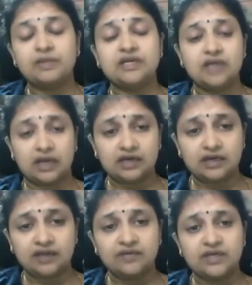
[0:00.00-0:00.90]

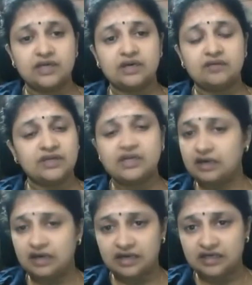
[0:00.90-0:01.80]
done every
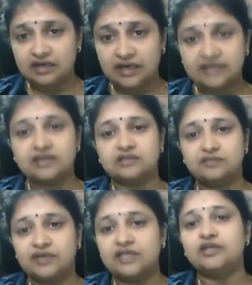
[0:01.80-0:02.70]
8
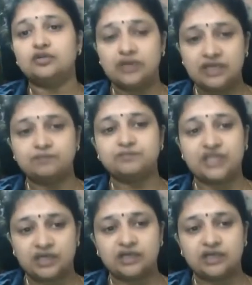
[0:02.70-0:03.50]
hours. We need to keep checking